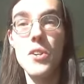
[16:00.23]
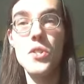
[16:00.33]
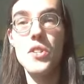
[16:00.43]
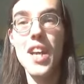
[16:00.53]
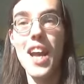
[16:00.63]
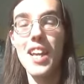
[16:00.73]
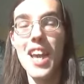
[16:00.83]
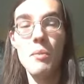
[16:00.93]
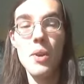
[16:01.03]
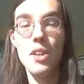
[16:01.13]
terrorist
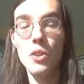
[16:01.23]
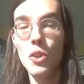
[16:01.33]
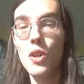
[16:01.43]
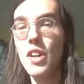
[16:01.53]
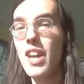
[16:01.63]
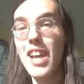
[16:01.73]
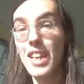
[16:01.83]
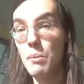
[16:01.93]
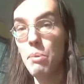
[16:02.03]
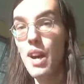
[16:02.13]
attack, and we can look
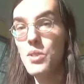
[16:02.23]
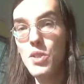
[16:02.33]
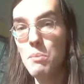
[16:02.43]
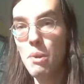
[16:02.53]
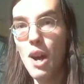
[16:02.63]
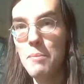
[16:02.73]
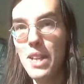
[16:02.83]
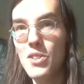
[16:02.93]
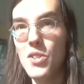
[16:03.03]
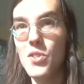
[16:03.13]
at the Boston
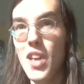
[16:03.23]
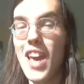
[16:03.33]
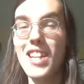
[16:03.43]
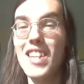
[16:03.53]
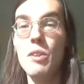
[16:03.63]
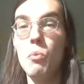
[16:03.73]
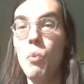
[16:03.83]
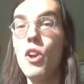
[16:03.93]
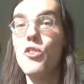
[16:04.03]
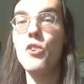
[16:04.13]
bombings and say it
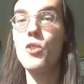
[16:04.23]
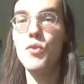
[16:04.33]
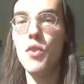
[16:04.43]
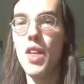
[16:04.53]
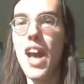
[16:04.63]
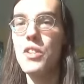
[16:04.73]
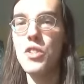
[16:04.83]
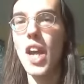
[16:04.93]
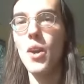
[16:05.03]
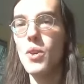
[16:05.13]
did wonders for
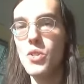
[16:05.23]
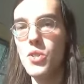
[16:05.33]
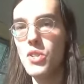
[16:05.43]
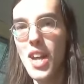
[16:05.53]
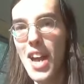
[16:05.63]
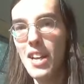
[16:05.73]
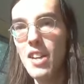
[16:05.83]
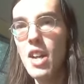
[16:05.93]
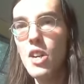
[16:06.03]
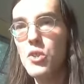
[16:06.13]
that terrorist
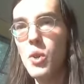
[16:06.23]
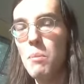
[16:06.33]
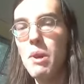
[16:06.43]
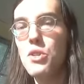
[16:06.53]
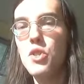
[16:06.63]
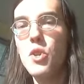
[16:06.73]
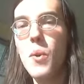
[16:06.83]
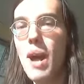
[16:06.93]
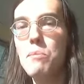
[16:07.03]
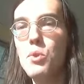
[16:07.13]
attack, so it must
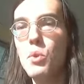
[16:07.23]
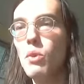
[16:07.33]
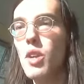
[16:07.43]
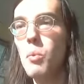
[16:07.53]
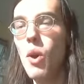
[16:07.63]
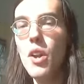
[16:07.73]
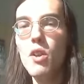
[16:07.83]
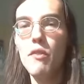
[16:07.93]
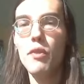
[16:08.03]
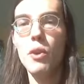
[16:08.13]
do absolutely
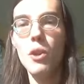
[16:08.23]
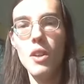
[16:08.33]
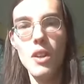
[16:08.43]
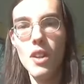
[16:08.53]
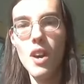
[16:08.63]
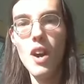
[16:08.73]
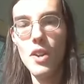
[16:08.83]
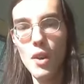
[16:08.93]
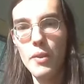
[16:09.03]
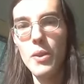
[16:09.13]
wonderful
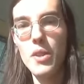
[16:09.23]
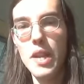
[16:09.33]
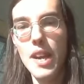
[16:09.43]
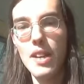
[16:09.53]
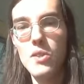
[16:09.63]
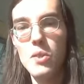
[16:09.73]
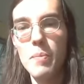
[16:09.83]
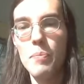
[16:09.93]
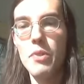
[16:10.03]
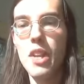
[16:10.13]
on other attacks.